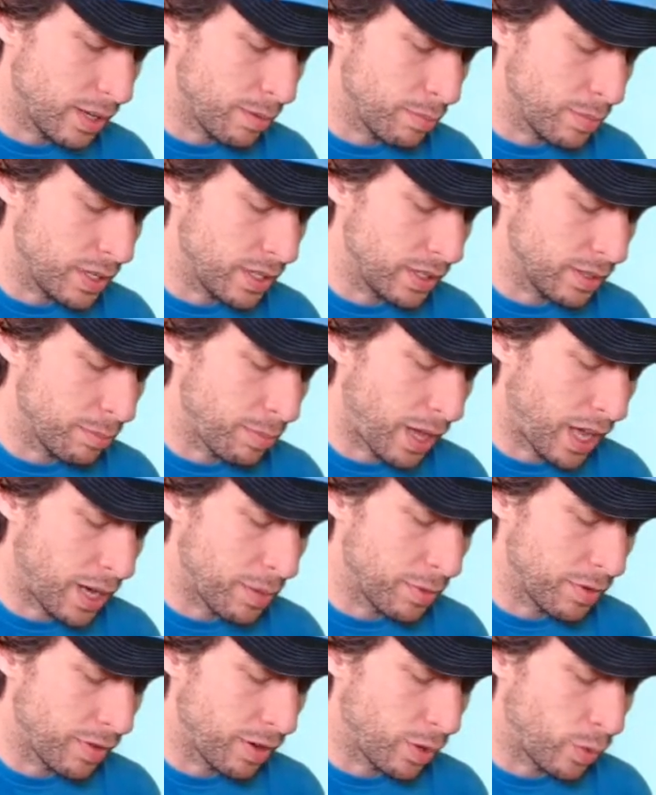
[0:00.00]
up being the
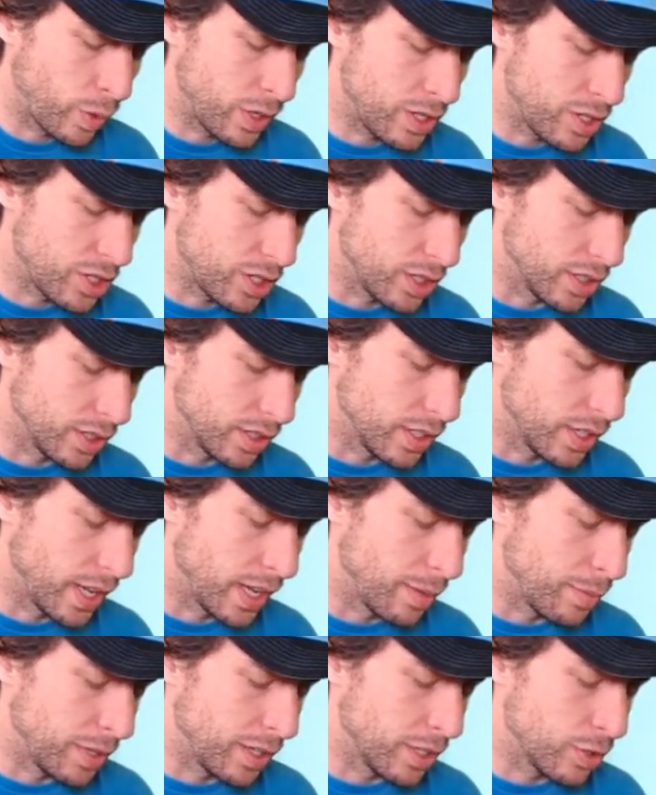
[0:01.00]
bottom of our windshield
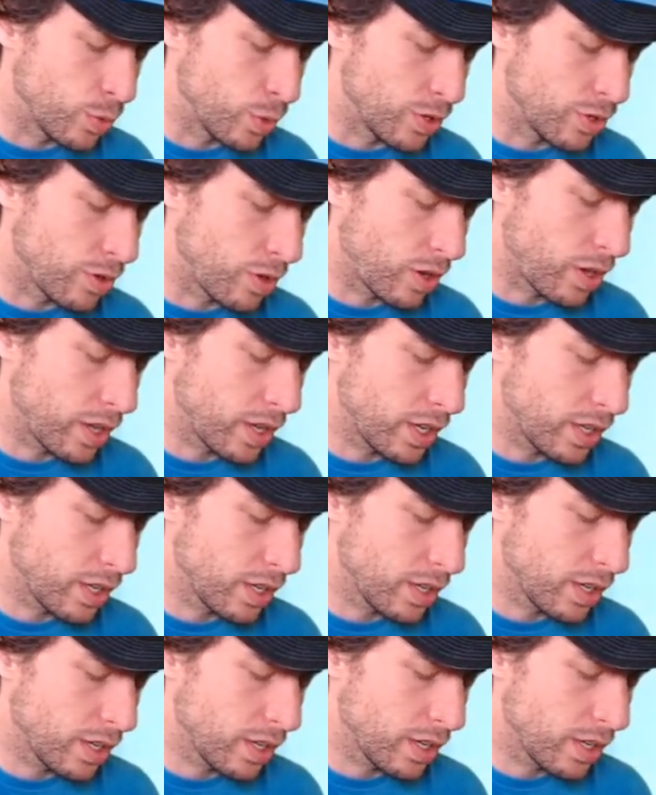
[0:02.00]
today because we're drawing
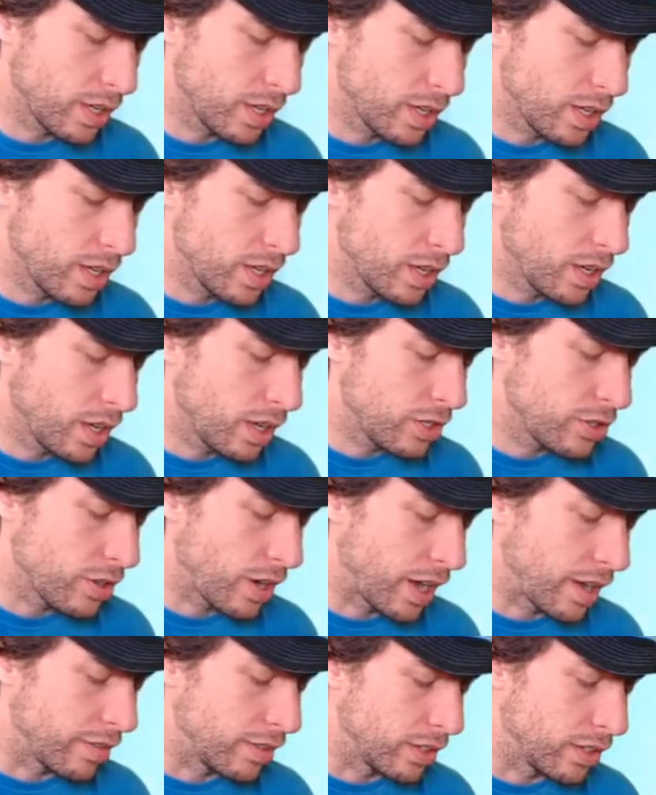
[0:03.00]
a
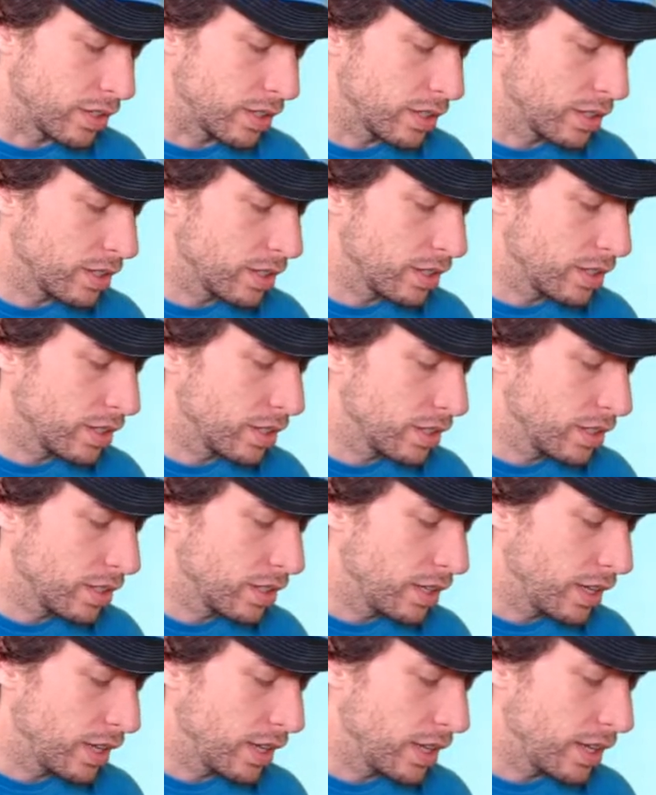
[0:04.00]
driver
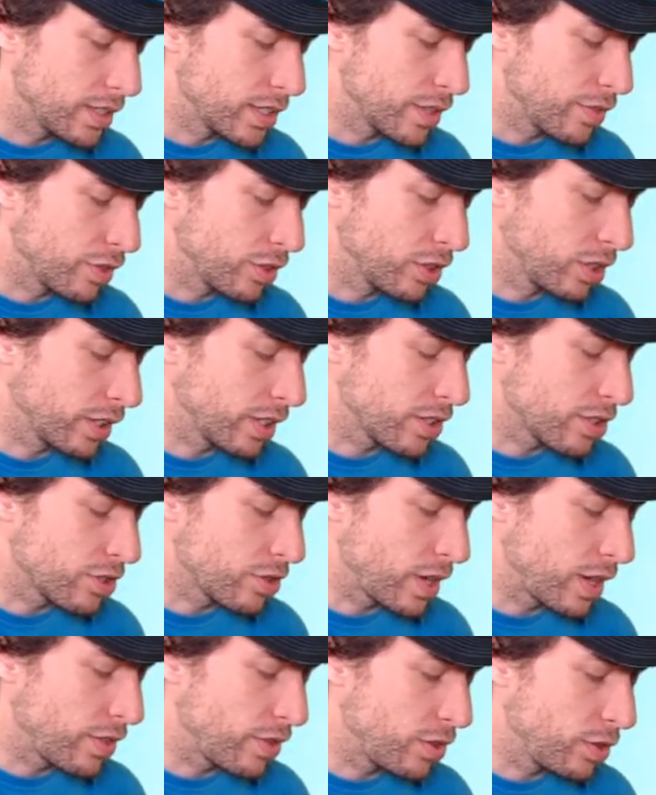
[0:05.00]
as if we're looking
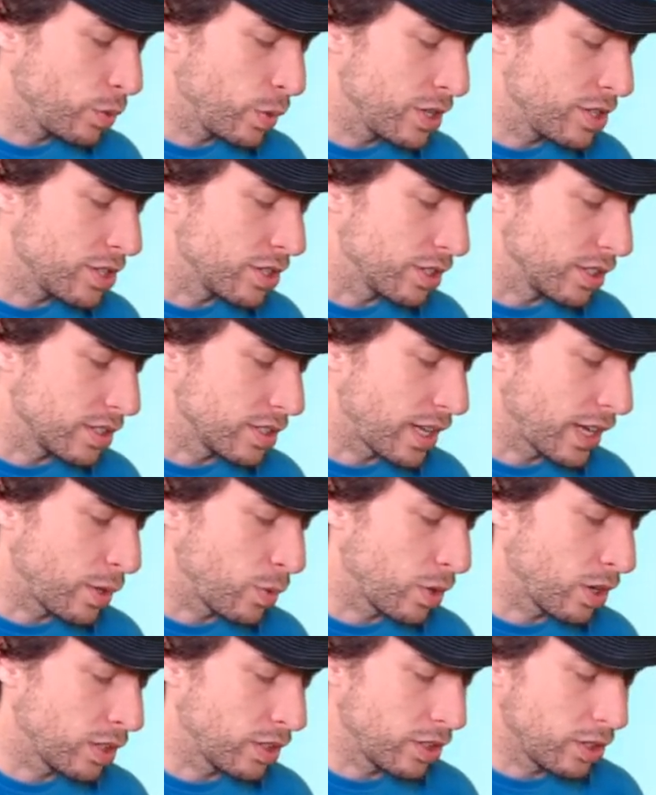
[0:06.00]
straight through the windshield. It's like
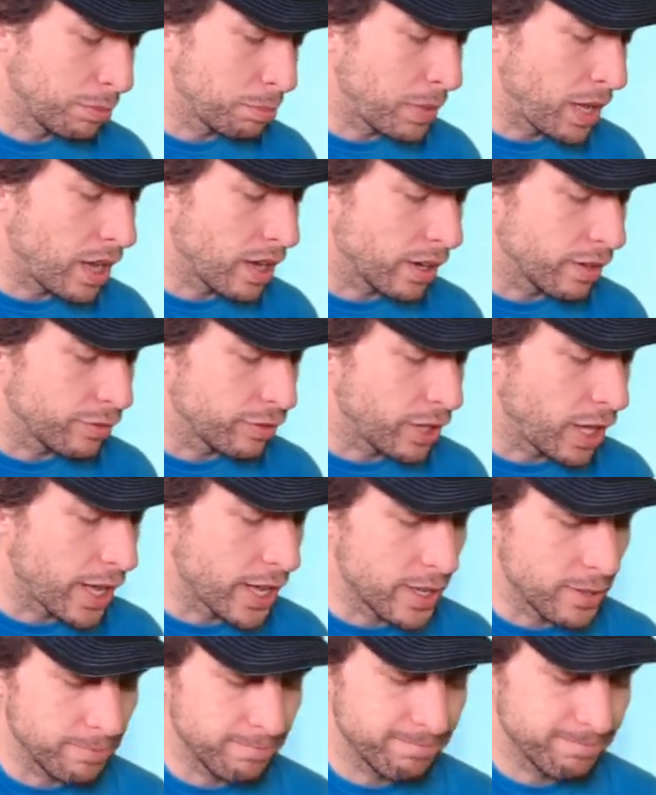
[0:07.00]
we're a little bug
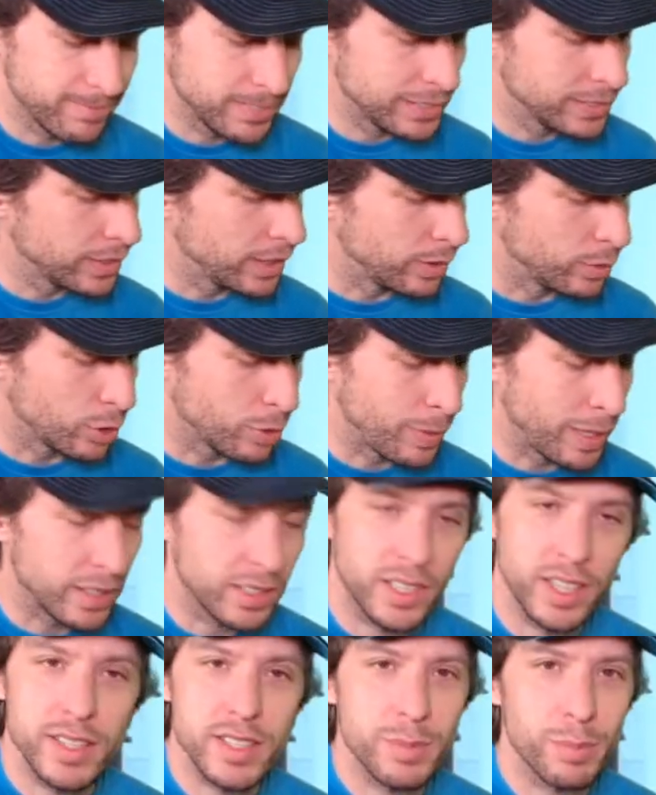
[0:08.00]
flying and we're about
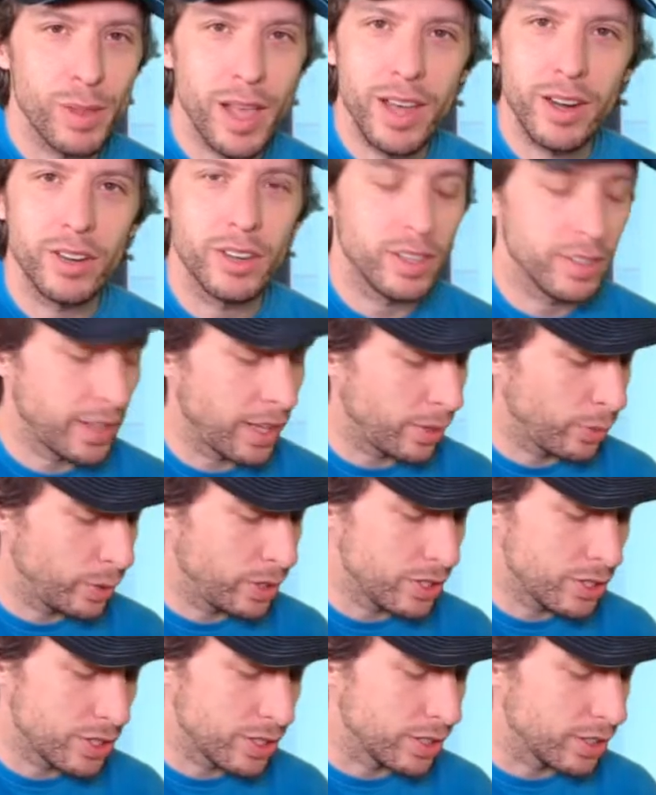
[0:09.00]
to get splattered on that
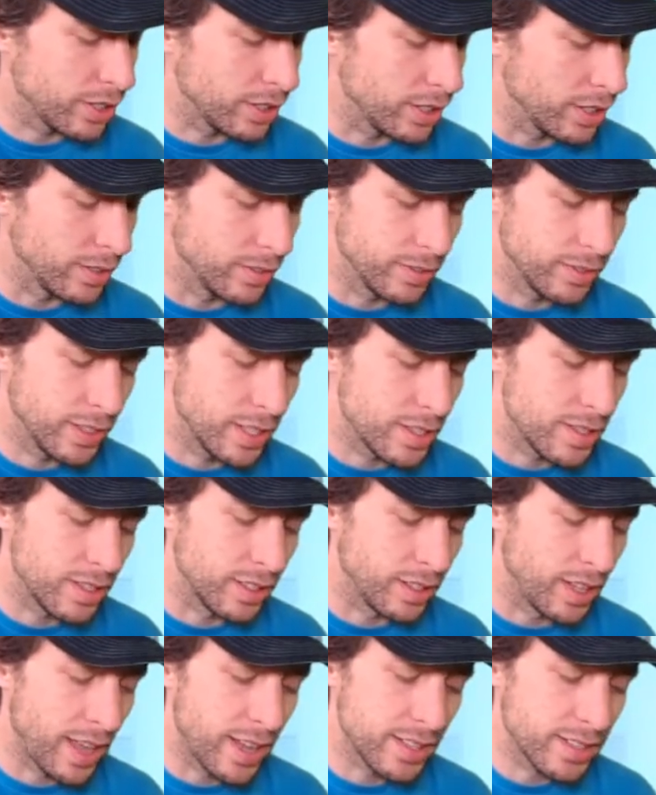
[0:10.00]
windshield and this is the
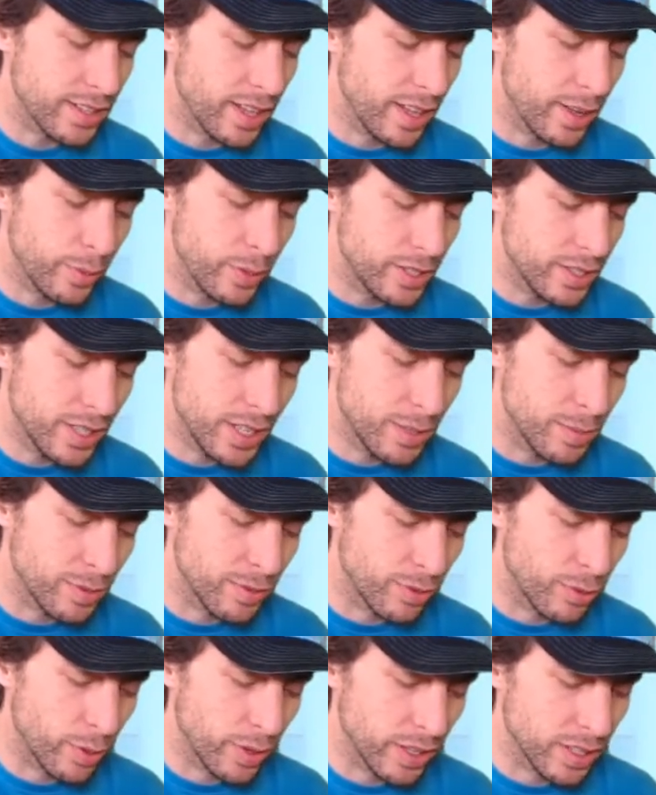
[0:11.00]
last thing we see
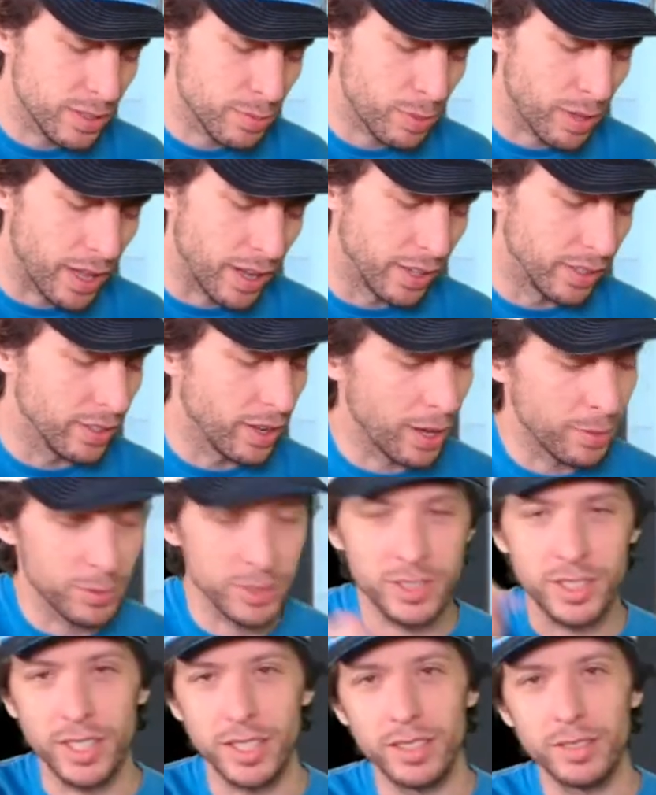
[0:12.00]
before we get splattered. No, I'm
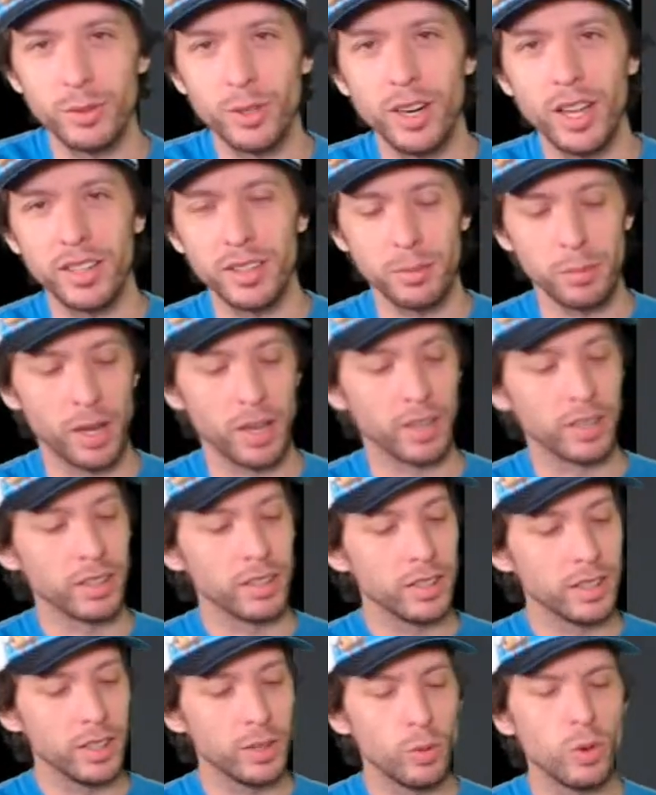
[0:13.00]
just kidding. We're not the bug.
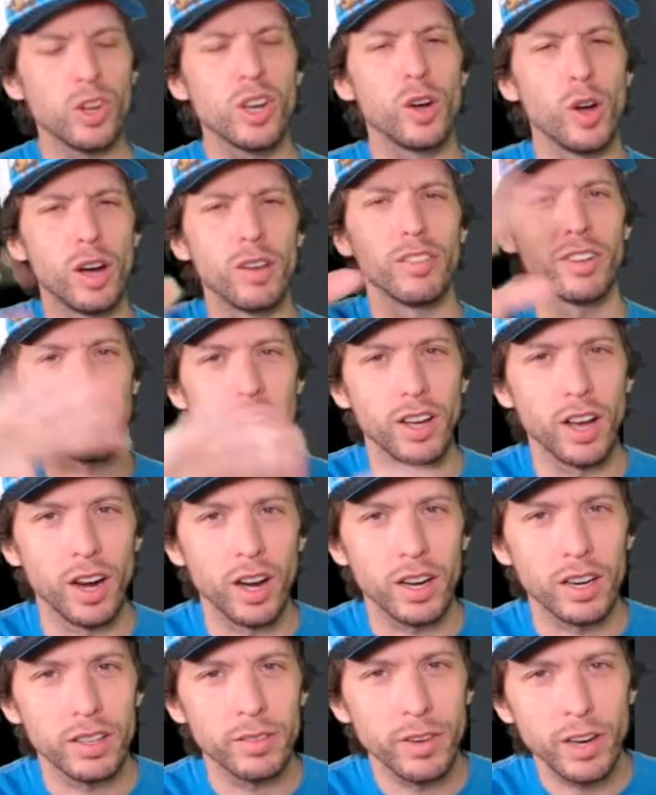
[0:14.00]
We'll go over the
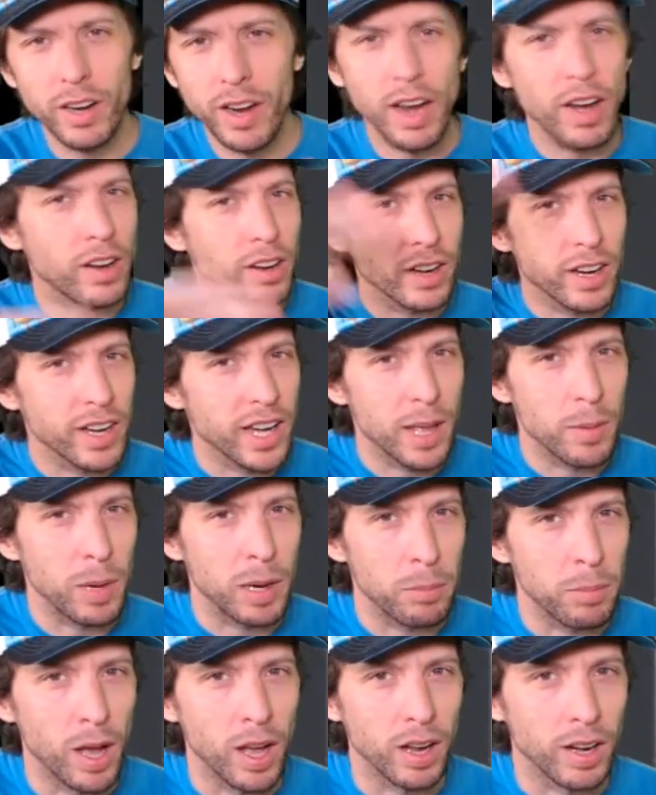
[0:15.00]
car. Very
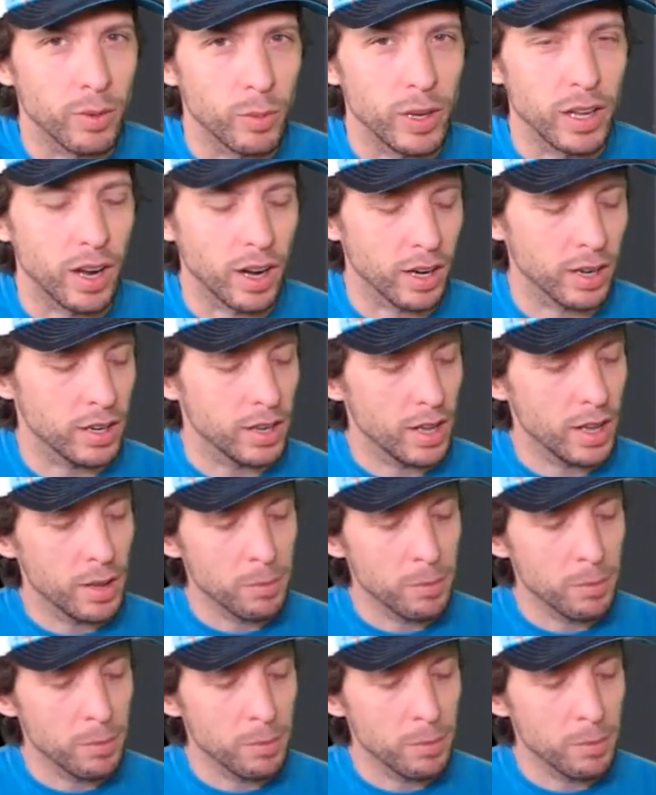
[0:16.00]
aerodynamic bug, we are.